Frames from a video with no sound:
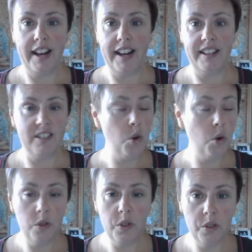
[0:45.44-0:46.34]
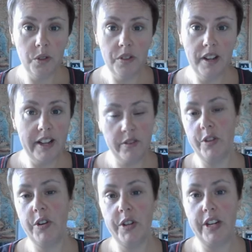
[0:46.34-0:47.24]
uh, all new and
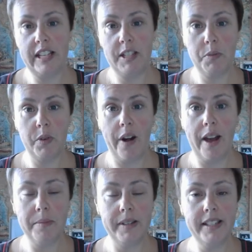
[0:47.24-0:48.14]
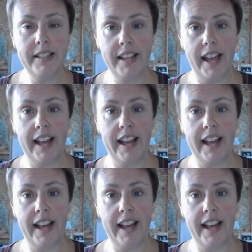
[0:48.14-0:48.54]
returning subscribers.